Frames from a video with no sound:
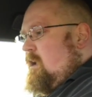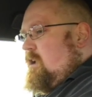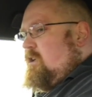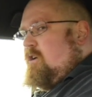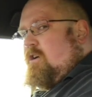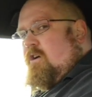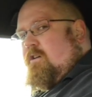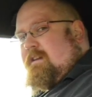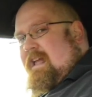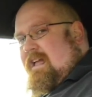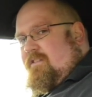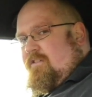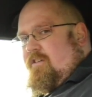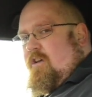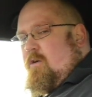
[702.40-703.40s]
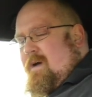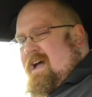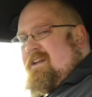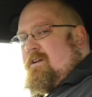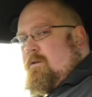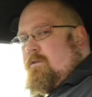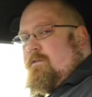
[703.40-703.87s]
You could get 2
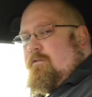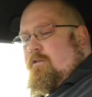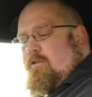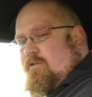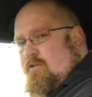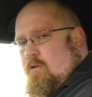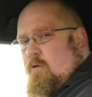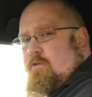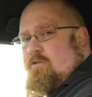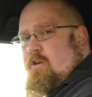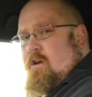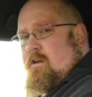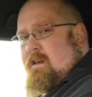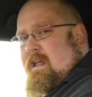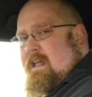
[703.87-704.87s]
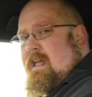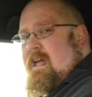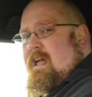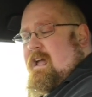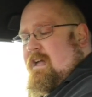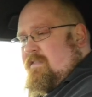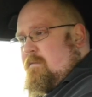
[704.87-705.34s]
adults for a short journey
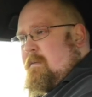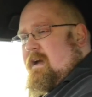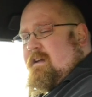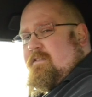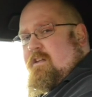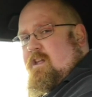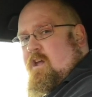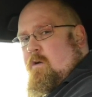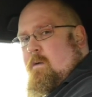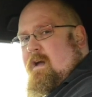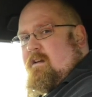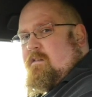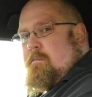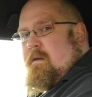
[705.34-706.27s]
in the back of the UX,